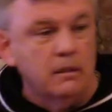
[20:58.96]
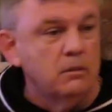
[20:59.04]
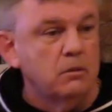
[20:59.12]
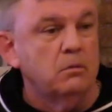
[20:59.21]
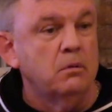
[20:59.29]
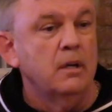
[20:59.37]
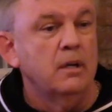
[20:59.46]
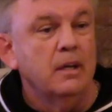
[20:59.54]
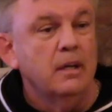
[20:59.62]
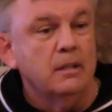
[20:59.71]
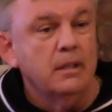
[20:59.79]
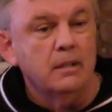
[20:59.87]
little,
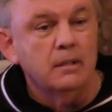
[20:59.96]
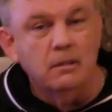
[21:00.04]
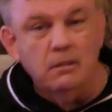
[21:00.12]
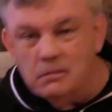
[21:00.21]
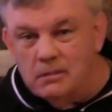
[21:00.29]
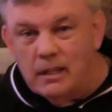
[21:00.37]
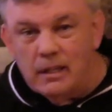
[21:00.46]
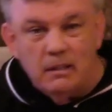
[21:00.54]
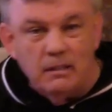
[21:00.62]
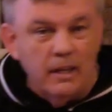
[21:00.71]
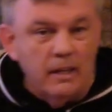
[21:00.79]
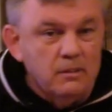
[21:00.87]
that little
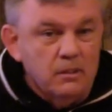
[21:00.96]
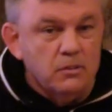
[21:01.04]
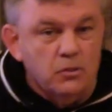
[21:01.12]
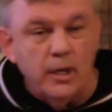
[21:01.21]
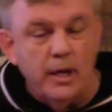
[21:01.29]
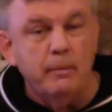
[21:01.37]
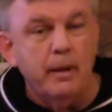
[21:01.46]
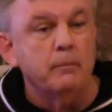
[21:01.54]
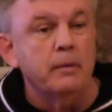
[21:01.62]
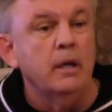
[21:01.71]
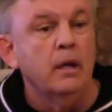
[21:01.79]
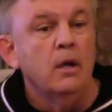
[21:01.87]
thing there to jab at
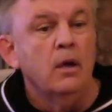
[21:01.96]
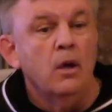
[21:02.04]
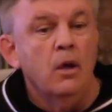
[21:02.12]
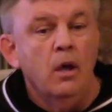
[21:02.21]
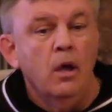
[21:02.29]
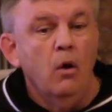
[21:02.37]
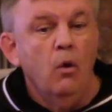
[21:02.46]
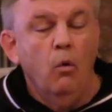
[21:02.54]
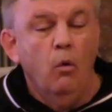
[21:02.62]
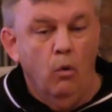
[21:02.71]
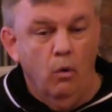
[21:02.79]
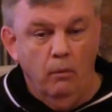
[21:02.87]
me,
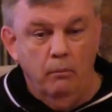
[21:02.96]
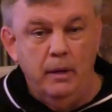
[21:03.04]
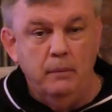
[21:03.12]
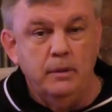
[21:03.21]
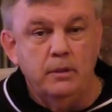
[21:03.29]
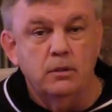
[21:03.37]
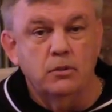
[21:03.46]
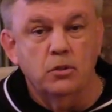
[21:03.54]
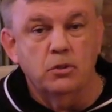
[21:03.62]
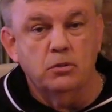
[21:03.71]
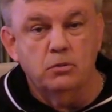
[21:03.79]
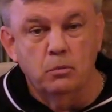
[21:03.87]
or maybe to
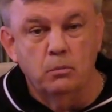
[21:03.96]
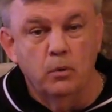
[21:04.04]
just do